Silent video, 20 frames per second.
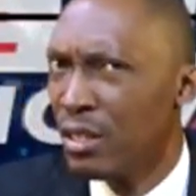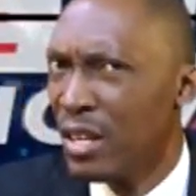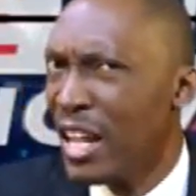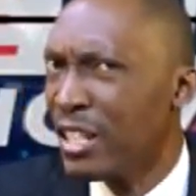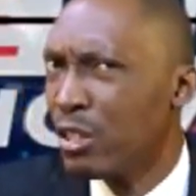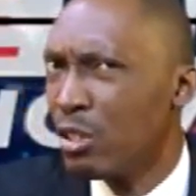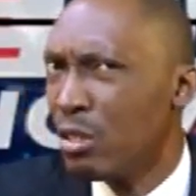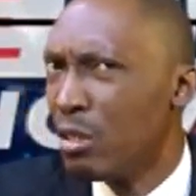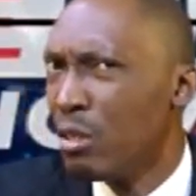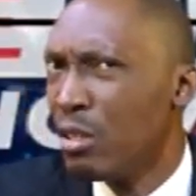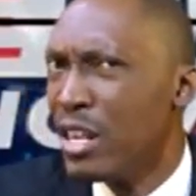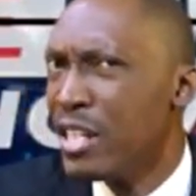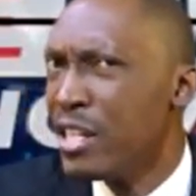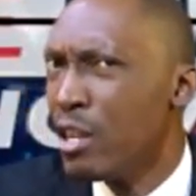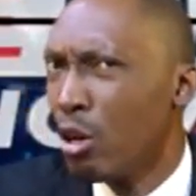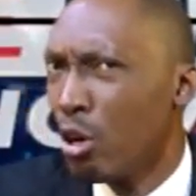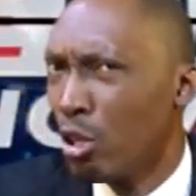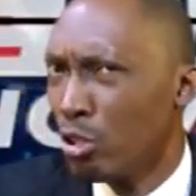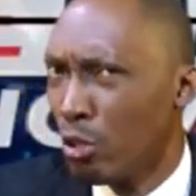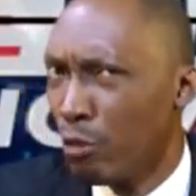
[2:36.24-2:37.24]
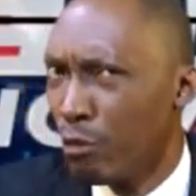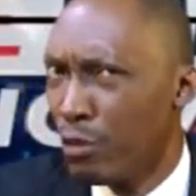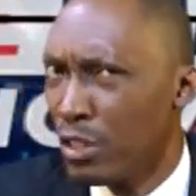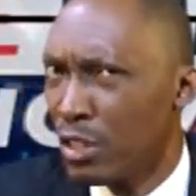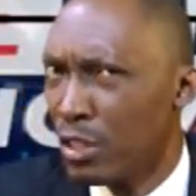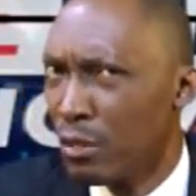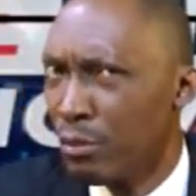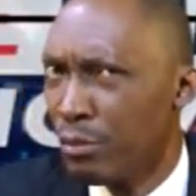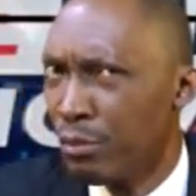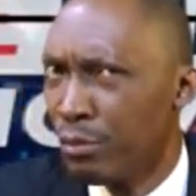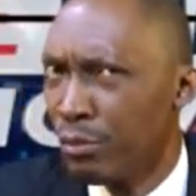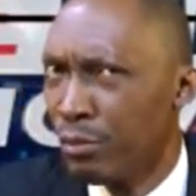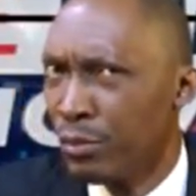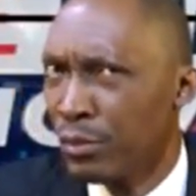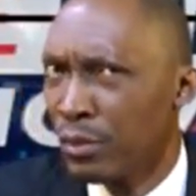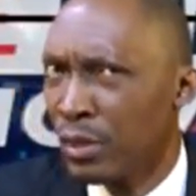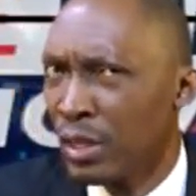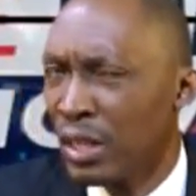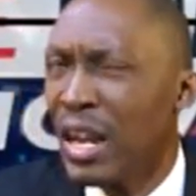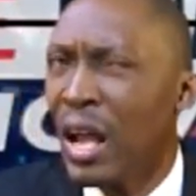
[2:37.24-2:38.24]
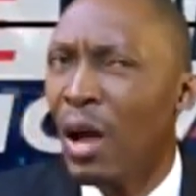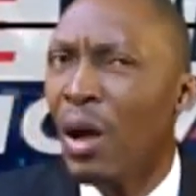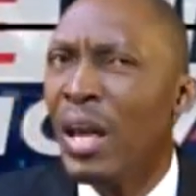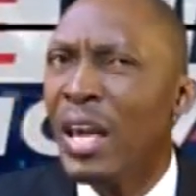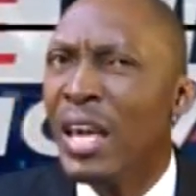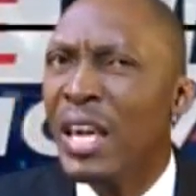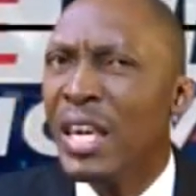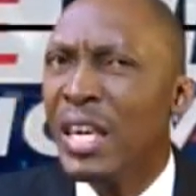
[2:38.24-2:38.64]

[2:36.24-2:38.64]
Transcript: That's the leading cause of it. Now,